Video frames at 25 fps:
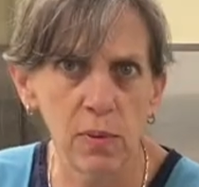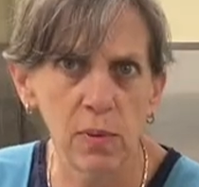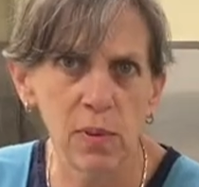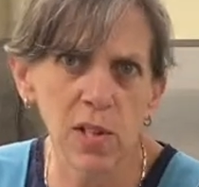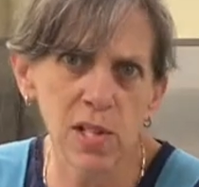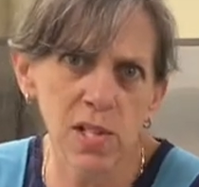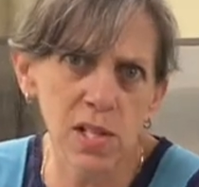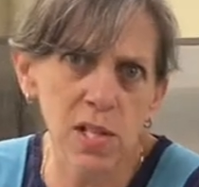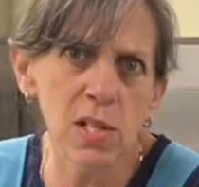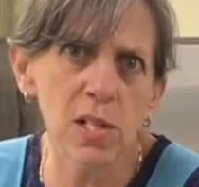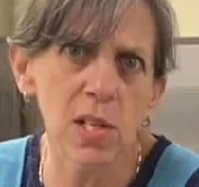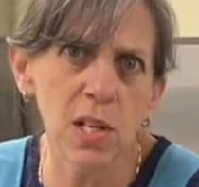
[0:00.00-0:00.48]

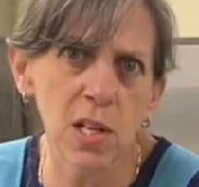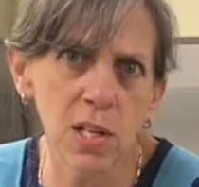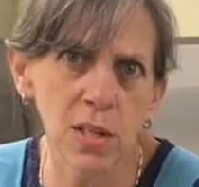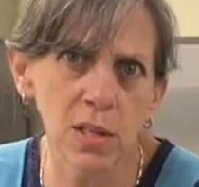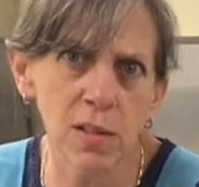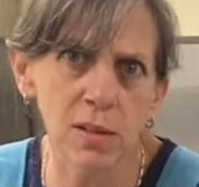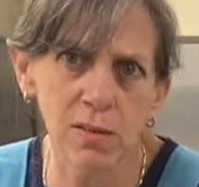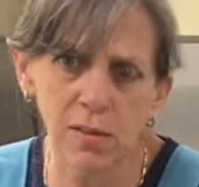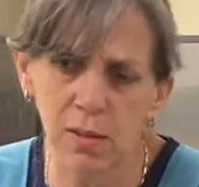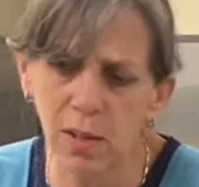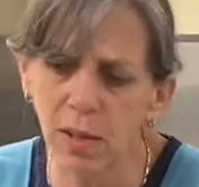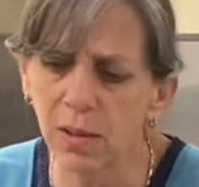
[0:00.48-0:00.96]

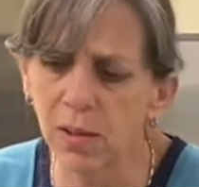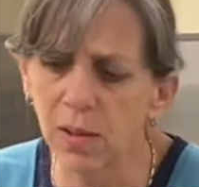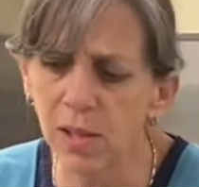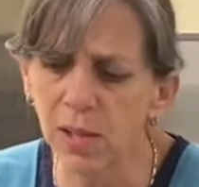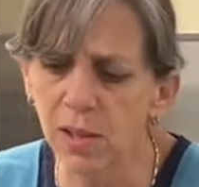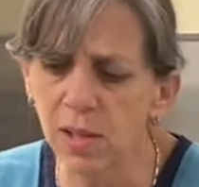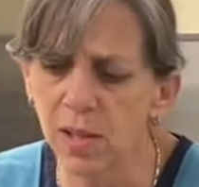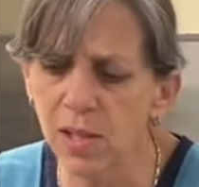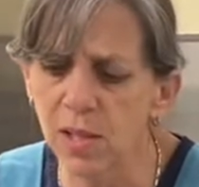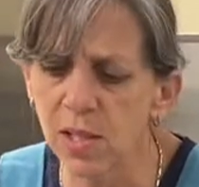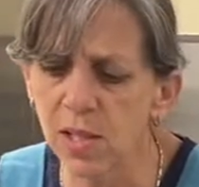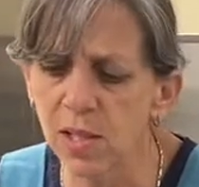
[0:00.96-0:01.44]

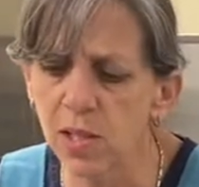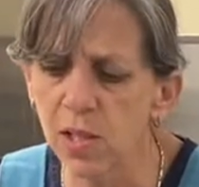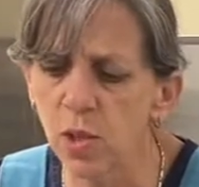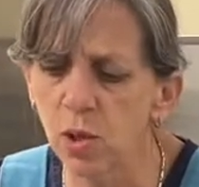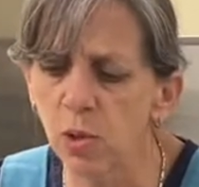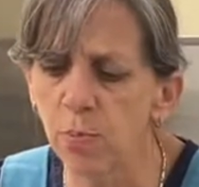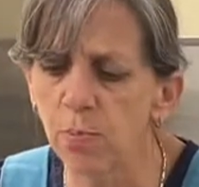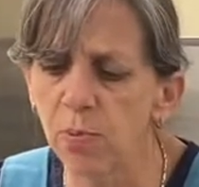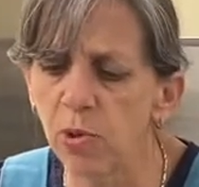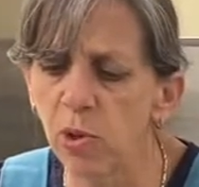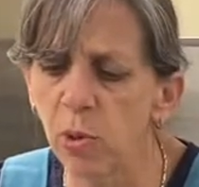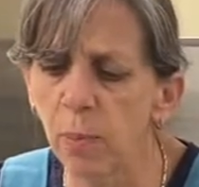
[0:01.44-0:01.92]
This is
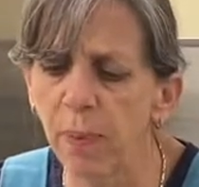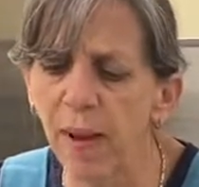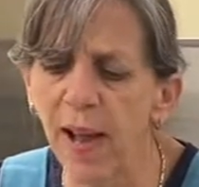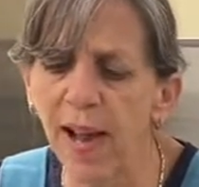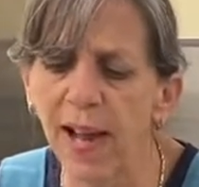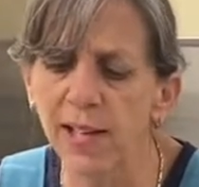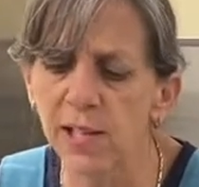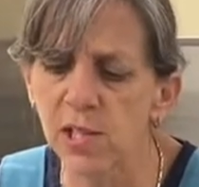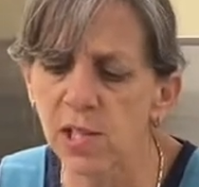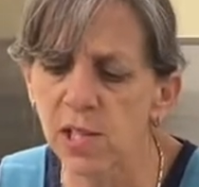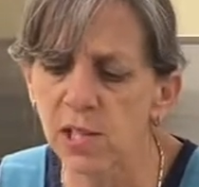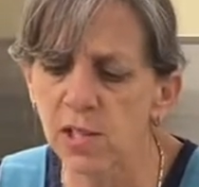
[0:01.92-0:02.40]
your
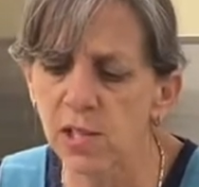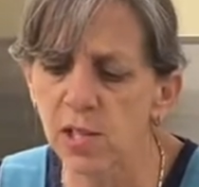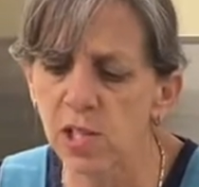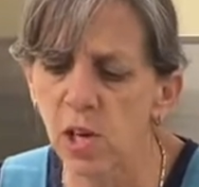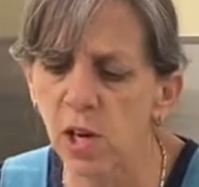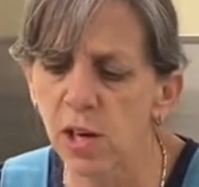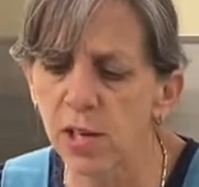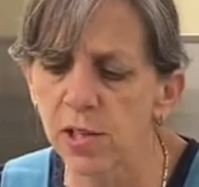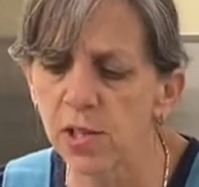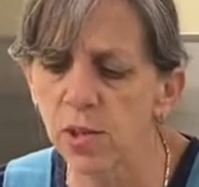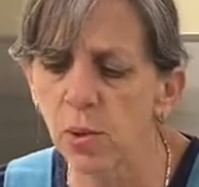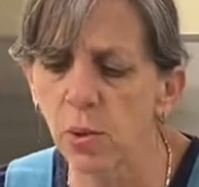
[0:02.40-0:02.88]
pasta
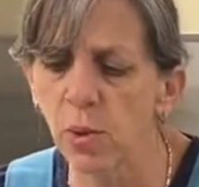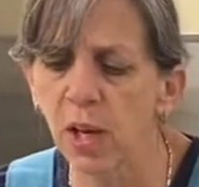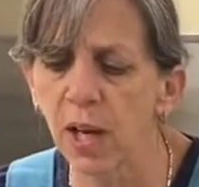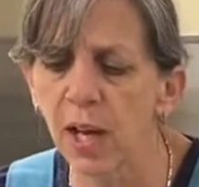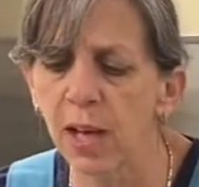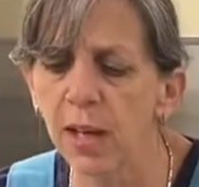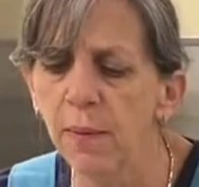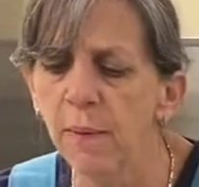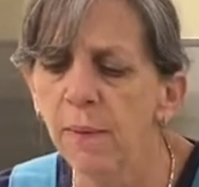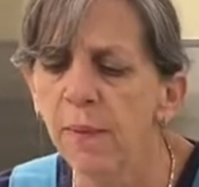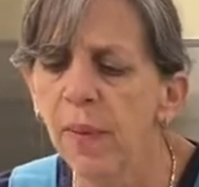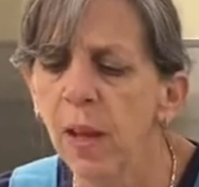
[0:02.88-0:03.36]
sauce,
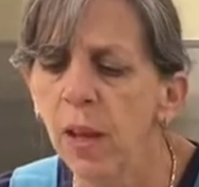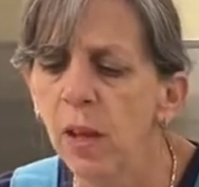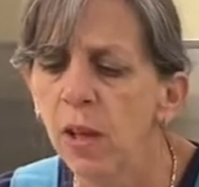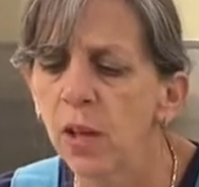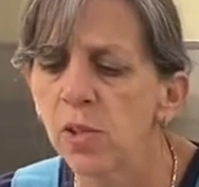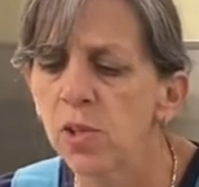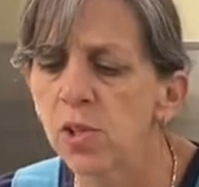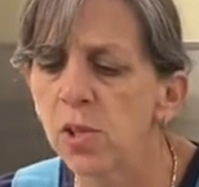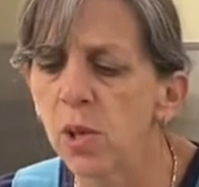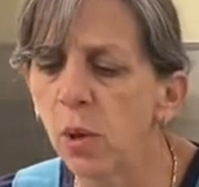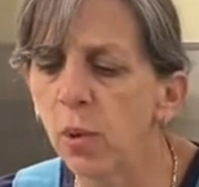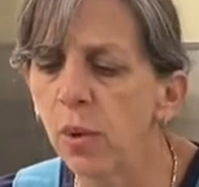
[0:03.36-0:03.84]
okay?
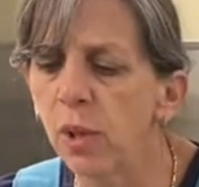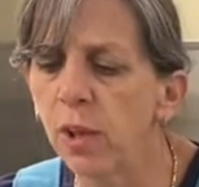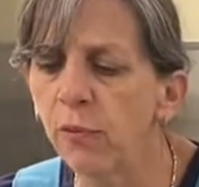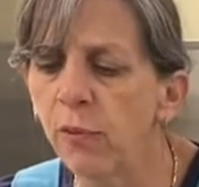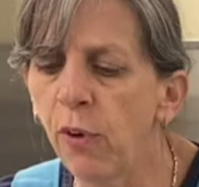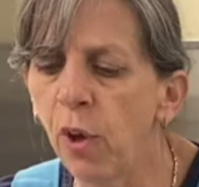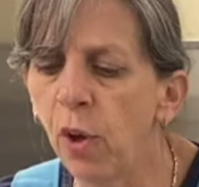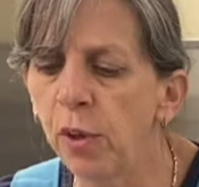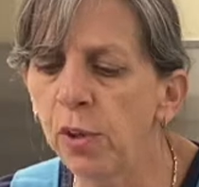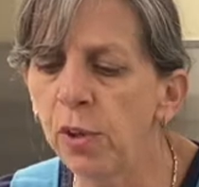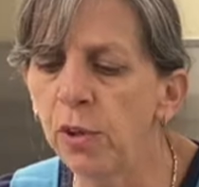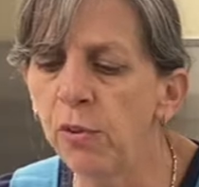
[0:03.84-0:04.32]
So if
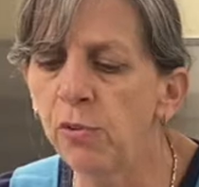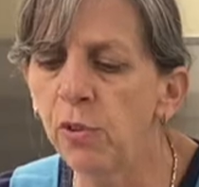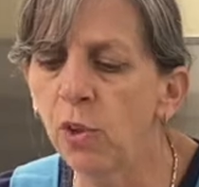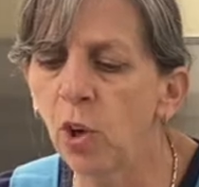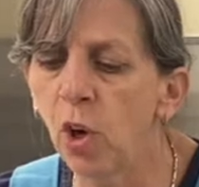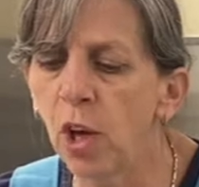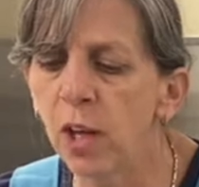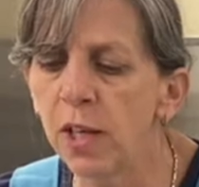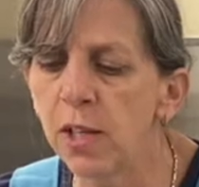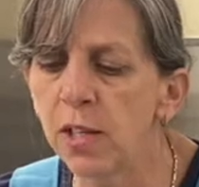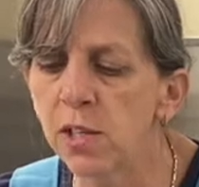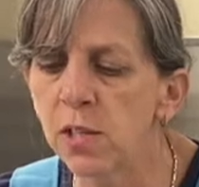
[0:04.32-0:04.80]
all you've
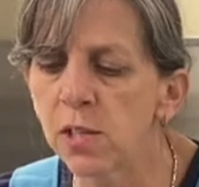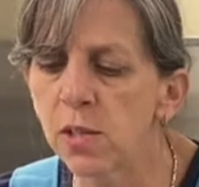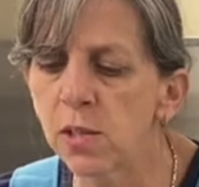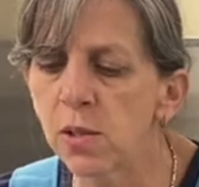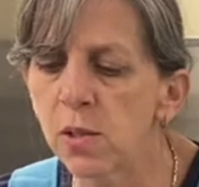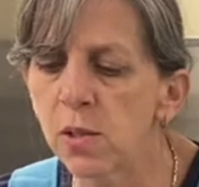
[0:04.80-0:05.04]
got is